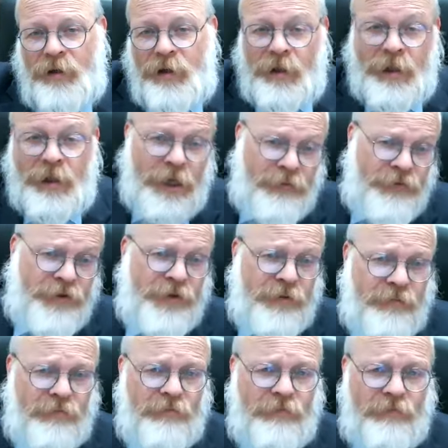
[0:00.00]
he
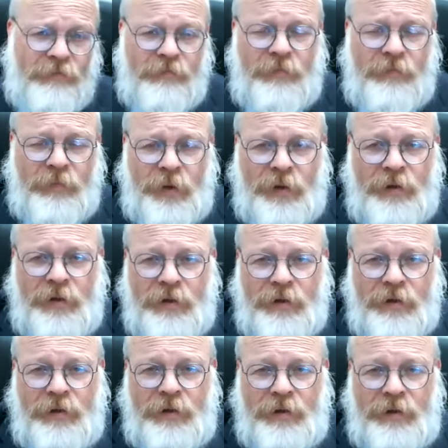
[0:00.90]
leaves.
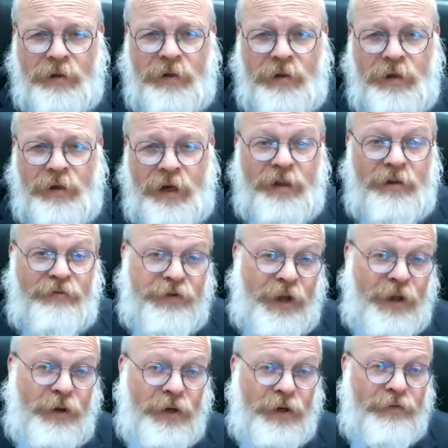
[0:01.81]
And the
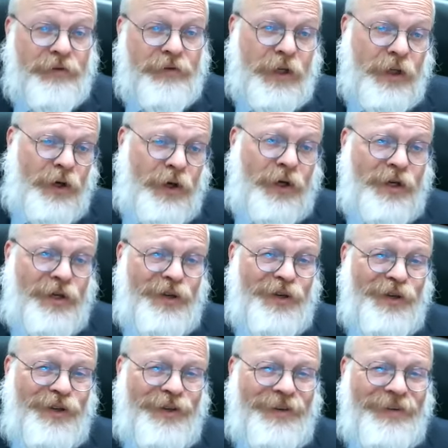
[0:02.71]
fellow gives a look
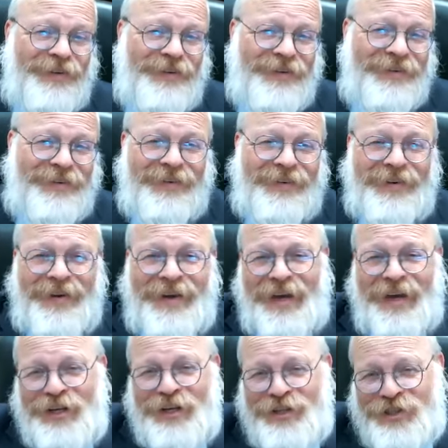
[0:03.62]

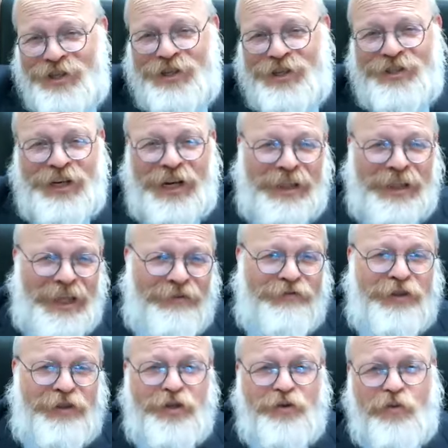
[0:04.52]
and he sees that he
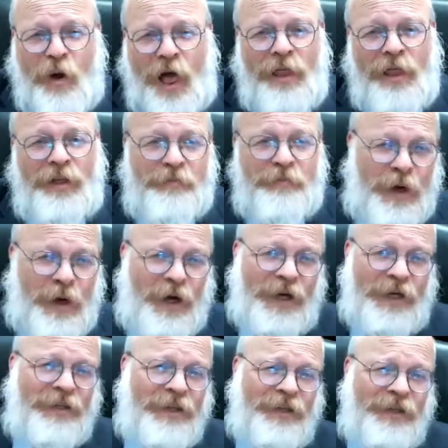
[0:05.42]
left his wallet
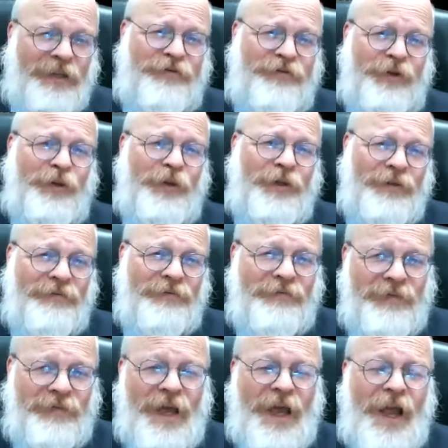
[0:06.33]
behind on the floor,
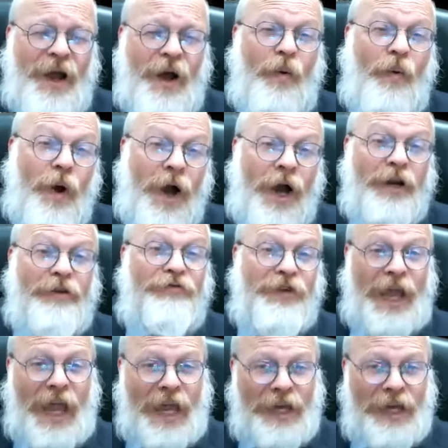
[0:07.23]
a wad
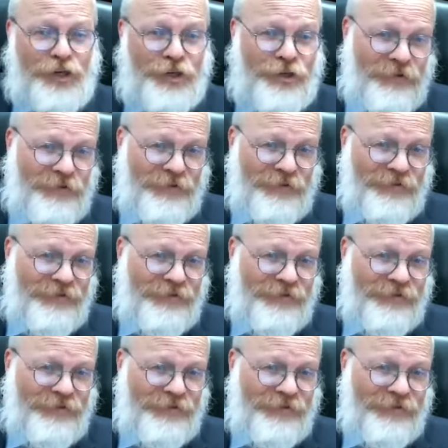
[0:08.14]
of cash.